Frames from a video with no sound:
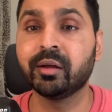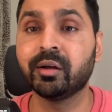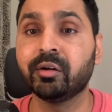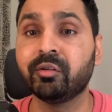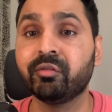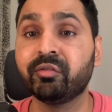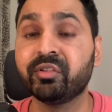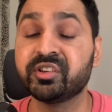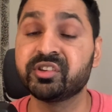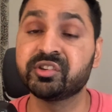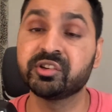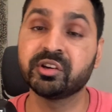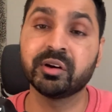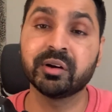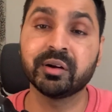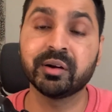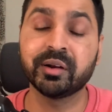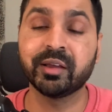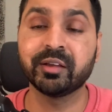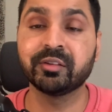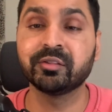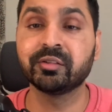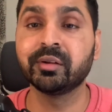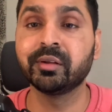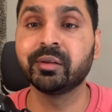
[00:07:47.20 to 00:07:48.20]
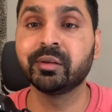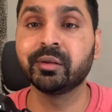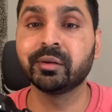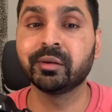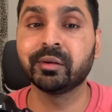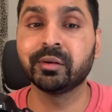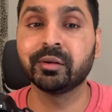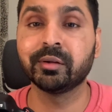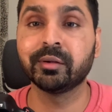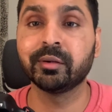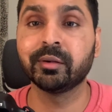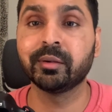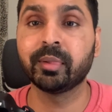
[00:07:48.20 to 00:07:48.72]
which are actually
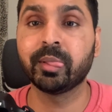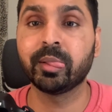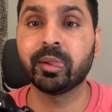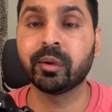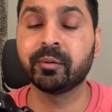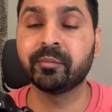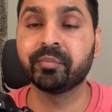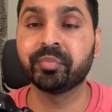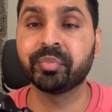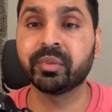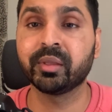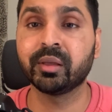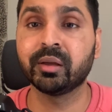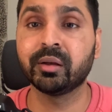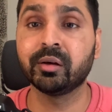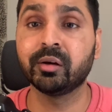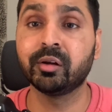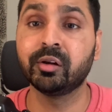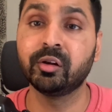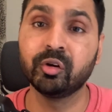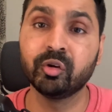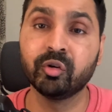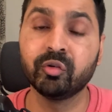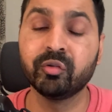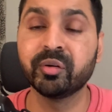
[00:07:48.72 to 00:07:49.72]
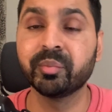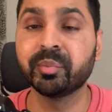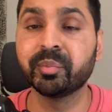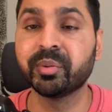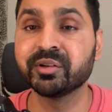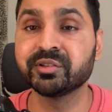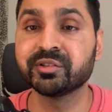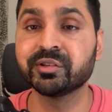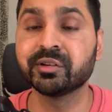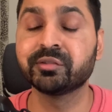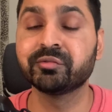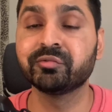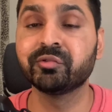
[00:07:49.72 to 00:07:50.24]
lower
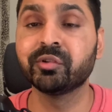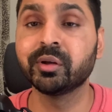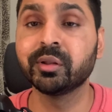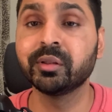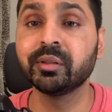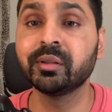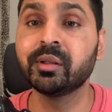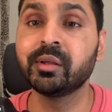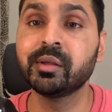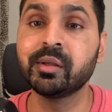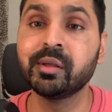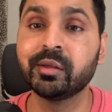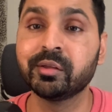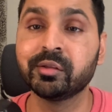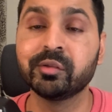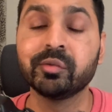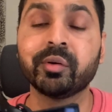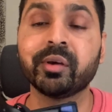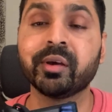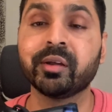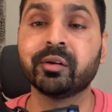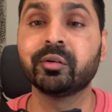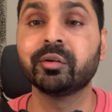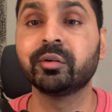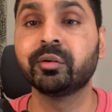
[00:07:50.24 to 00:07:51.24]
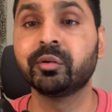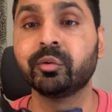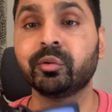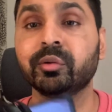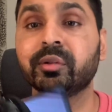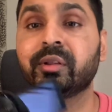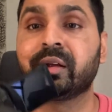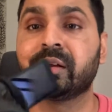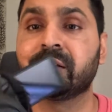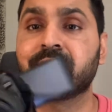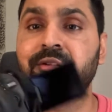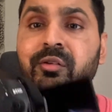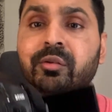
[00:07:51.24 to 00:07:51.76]
budget one, you cannot do
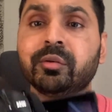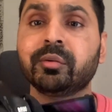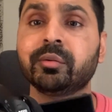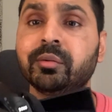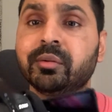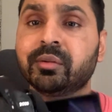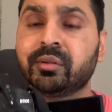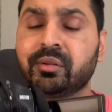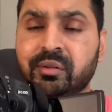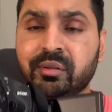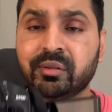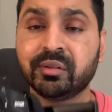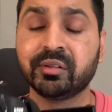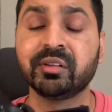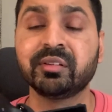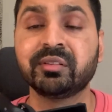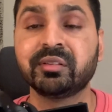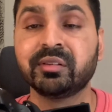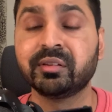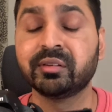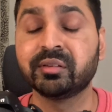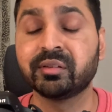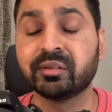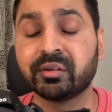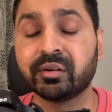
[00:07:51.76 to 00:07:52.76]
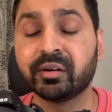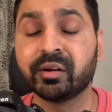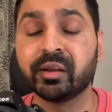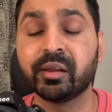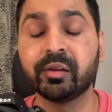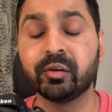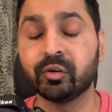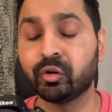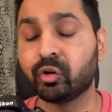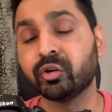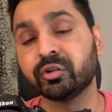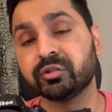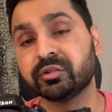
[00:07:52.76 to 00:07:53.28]
that. So this is really
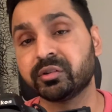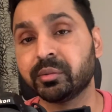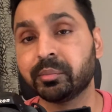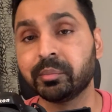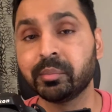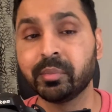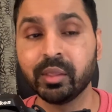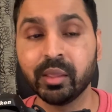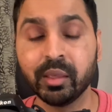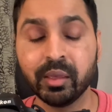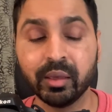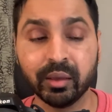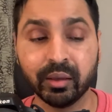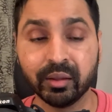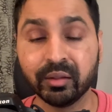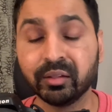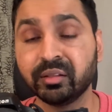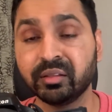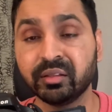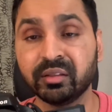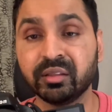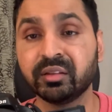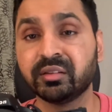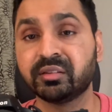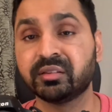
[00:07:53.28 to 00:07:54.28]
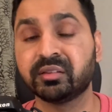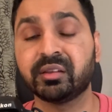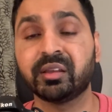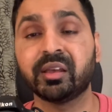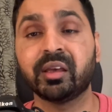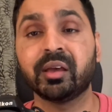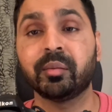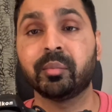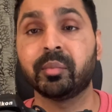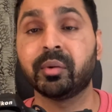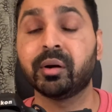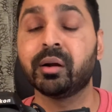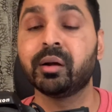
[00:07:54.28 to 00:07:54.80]
awesome in this
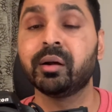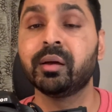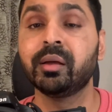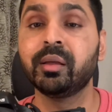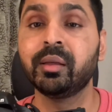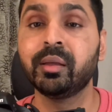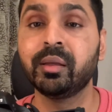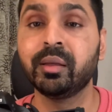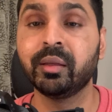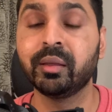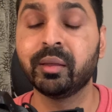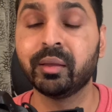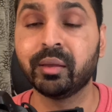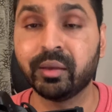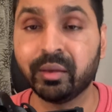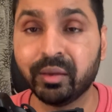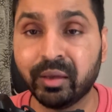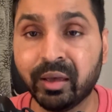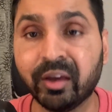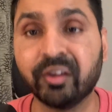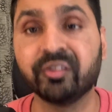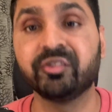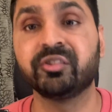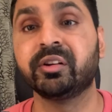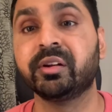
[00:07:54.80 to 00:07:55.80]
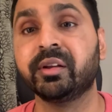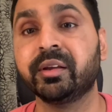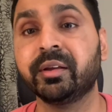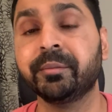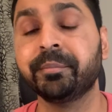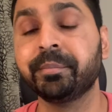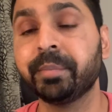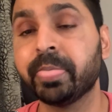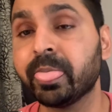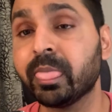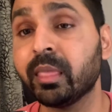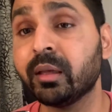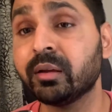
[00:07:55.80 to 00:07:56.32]
camera actually.
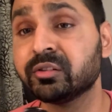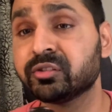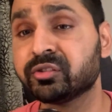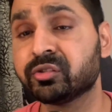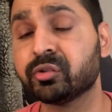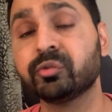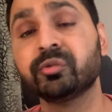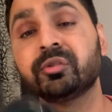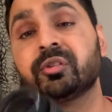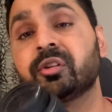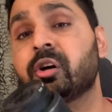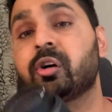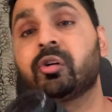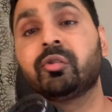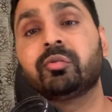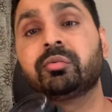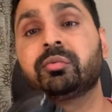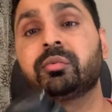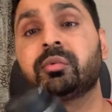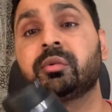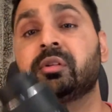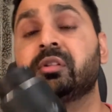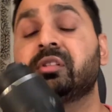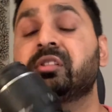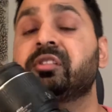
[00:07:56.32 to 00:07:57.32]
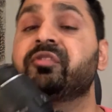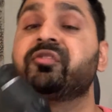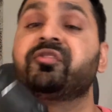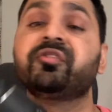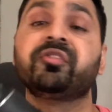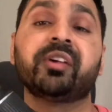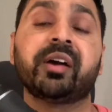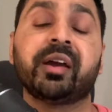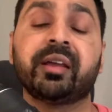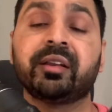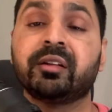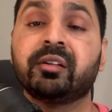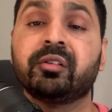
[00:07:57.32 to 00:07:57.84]
So now the
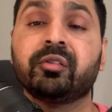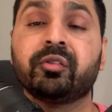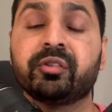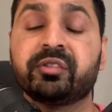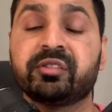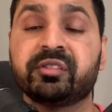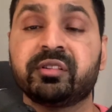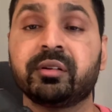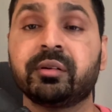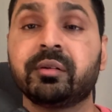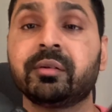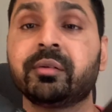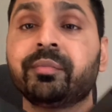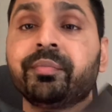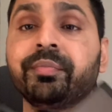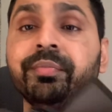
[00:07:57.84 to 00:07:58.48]
final question.